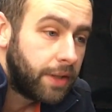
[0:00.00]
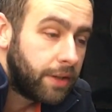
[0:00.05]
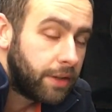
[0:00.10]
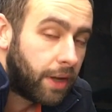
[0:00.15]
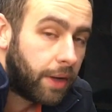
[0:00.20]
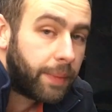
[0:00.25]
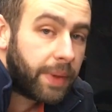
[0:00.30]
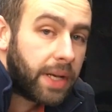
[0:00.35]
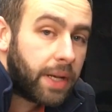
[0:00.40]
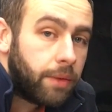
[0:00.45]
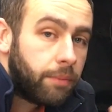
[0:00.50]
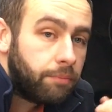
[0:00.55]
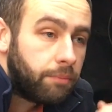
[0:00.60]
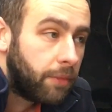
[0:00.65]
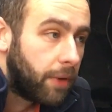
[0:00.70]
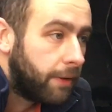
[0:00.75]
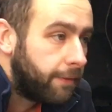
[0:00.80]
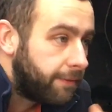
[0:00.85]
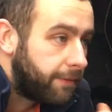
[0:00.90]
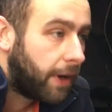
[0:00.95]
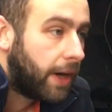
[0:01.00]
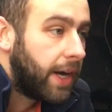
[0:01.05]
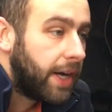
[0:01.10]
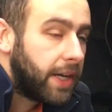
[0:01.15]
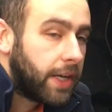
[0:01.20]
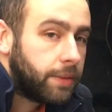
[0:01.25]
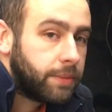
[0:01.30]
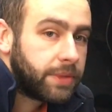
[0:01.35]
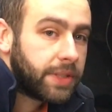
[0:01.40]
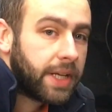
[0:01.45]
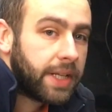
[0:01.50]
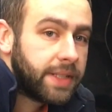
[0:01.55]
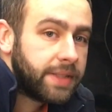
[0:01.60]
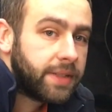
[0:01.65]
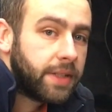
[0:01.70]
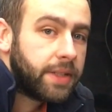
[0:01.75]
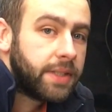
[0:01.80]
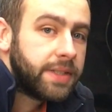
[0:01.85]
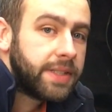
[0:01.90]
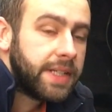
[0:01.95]
I mean, I'm fired up to get this
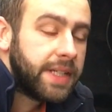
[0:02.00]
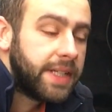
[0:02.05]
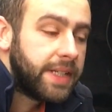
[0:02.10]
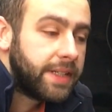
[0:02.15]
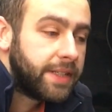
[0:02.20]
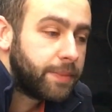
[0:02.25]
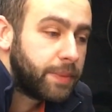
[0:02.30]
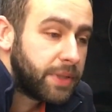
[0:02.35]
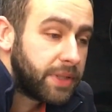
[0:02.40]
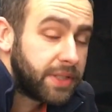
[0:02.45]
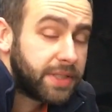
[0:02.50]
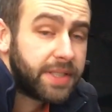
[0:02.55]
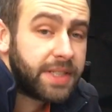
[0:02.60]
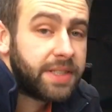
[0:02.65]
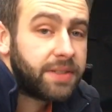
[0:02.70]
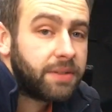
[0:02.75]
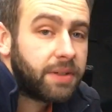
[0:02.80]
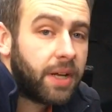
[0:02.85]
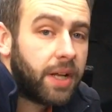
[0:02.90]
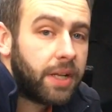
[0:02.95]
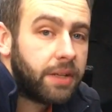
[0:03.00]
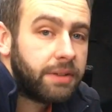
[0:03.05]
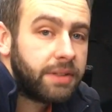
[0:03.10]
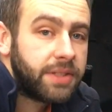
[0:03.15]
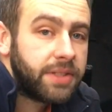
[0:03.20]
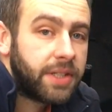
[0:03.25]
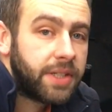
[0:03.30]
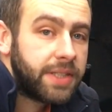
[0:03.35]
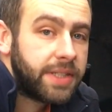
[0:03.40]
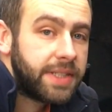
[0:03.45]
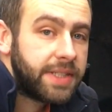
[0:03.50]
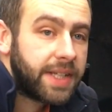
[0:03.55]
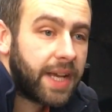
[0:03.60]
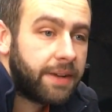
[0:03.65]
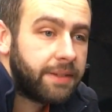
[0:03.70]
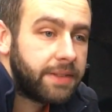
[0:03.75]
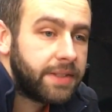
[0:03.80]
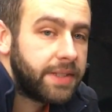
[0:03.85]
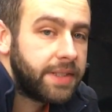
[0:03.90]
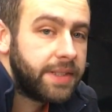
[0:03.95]
done as it is, but to see some colour inside these
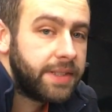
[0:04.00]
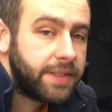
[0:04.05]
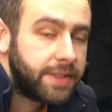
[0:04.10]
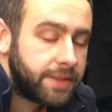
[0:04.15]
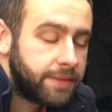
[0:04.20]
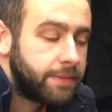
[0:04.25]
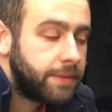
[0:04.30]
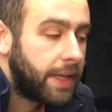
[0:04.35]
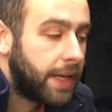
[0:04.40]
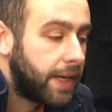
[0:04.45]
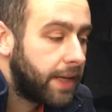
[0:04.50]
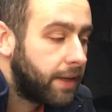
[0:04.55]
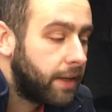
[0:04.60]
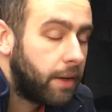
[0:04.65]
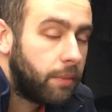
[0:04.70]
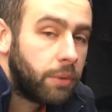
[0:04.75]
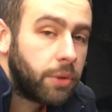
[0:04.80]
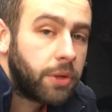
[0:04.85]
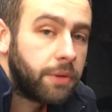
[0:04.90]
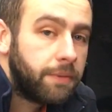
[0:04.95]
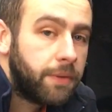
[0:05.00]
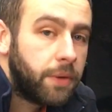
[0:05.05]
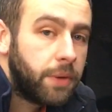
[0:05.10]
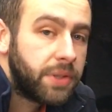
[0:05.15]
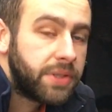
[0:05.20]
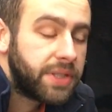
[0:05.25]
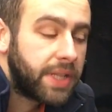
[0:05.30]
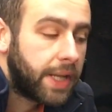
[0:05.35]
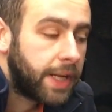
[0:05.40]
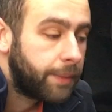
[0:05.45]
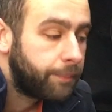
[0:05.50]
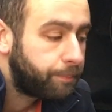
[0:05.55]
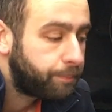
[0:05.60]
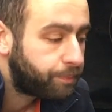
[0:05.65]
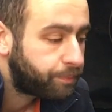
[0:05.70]
cavities, yeah, I'm looking forward to that.